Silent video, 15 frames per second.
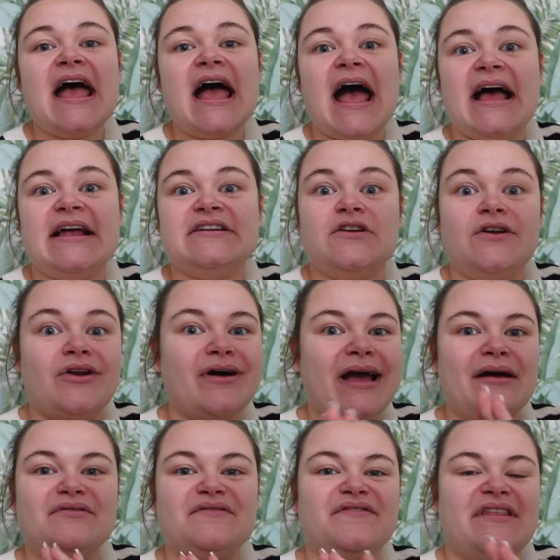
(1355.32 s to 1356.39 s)
and look
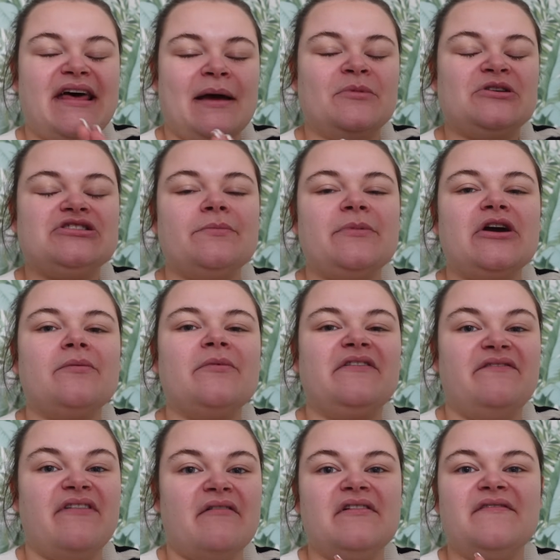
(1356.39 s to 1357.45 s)
out for them, because they'll be coming
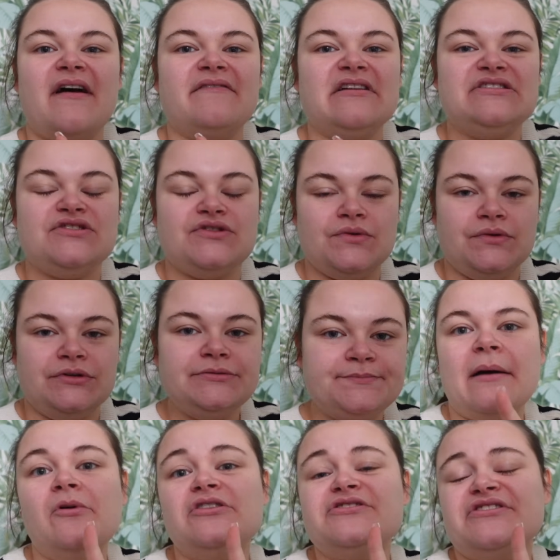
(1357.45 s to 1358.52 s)
very, very soon.
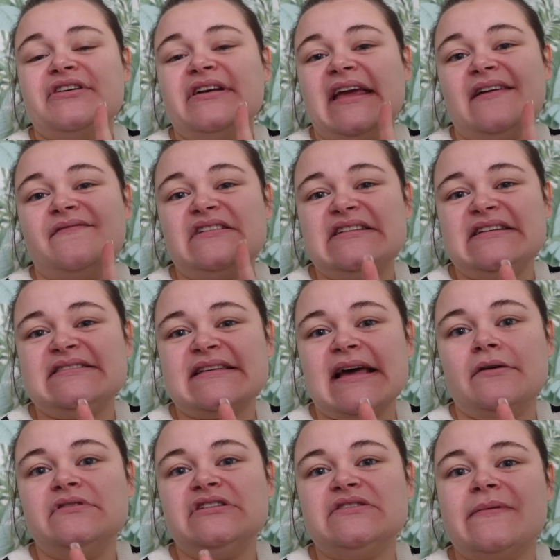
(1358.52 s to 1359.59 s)
I'm also going to give a
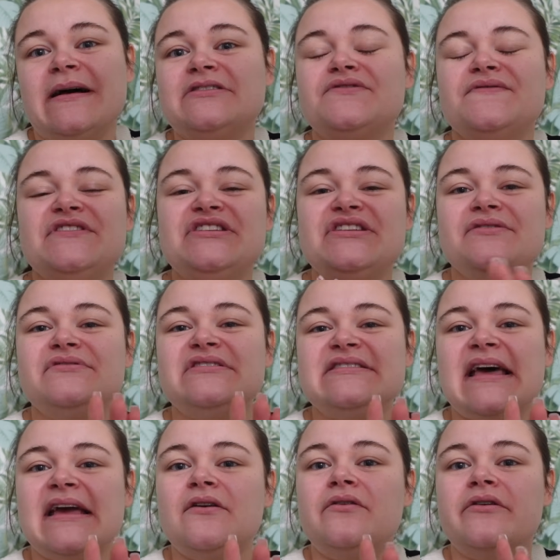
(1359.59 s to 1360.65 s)
discount as well, so if you do
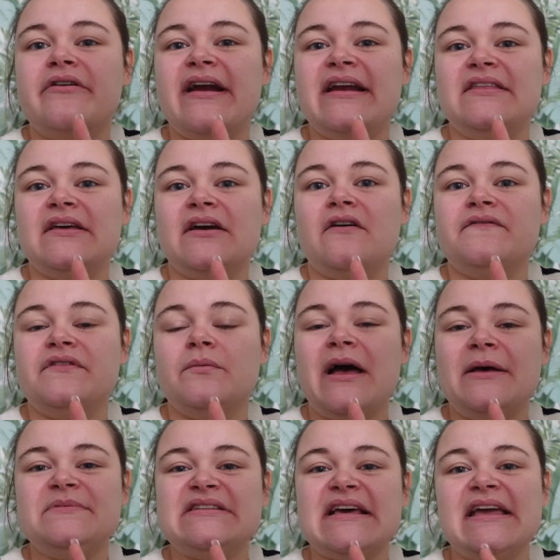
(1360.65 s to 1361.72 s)
decide to order anything off the
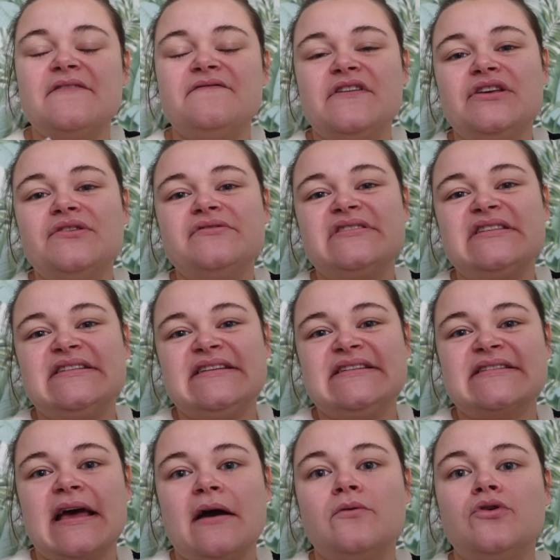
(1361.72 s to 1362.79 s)
website, if you use the
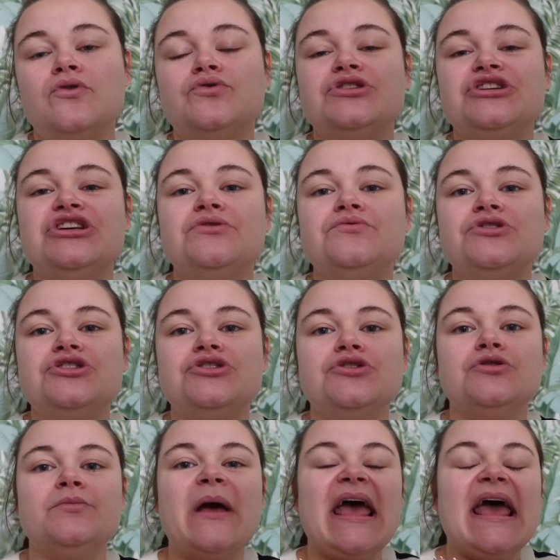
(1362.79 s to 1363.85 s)
discount code
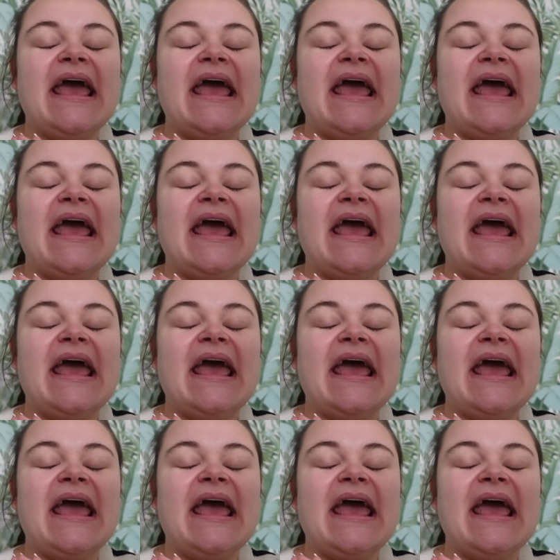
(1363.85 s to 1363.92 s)
YouTube